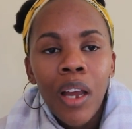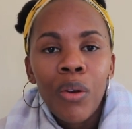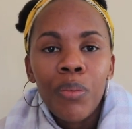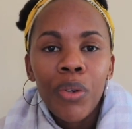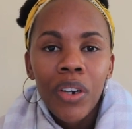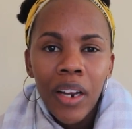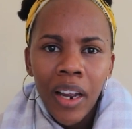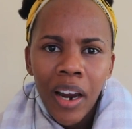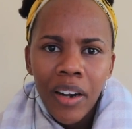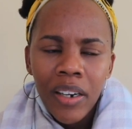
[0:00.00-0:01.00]
I hope you're
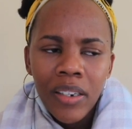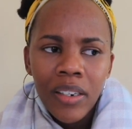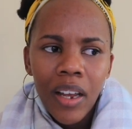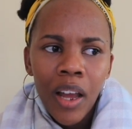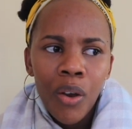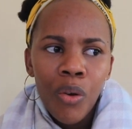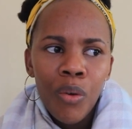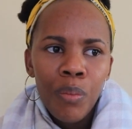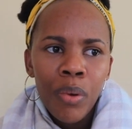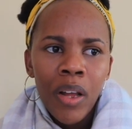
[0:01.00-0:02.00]
encouraged. I
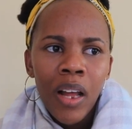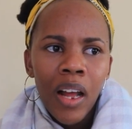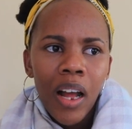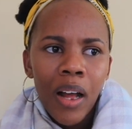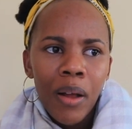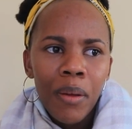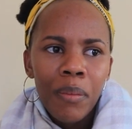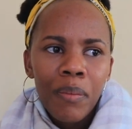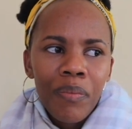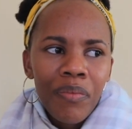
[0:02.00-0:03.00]
hope
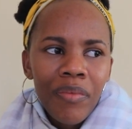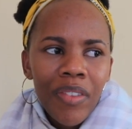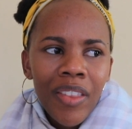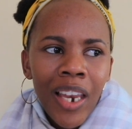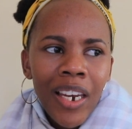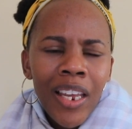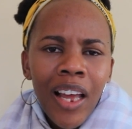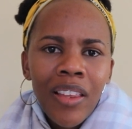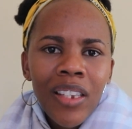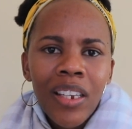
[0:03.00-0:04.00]
that,
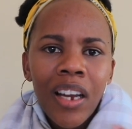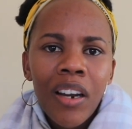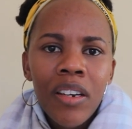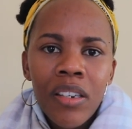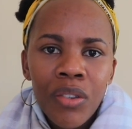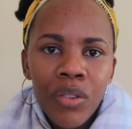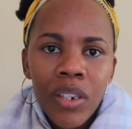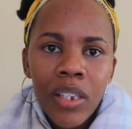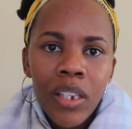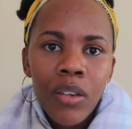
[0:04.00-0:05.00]
yeah, this encourages you
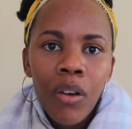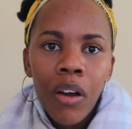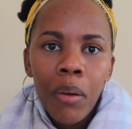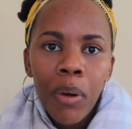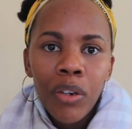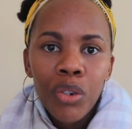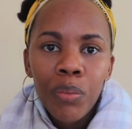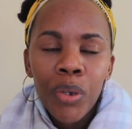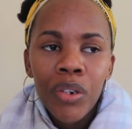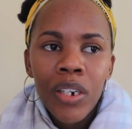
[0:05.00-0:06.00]
to seek God about your
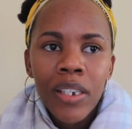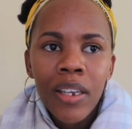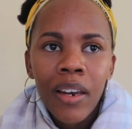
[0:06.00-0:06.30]
purity.